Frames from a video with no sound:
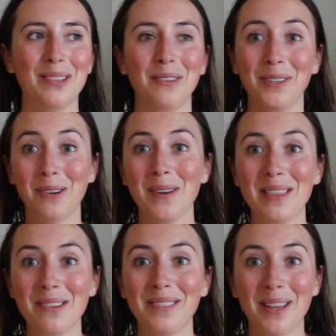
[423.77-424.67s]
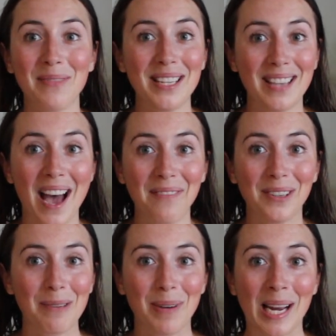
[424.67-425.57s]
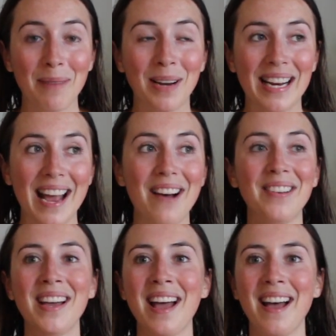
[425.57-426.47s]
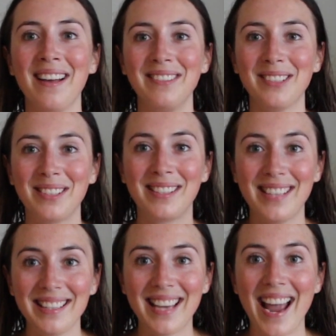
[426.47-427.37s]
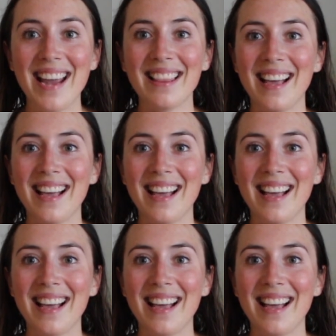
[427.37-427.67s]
So if you're going through something tough or a breakup right now, just sit tight.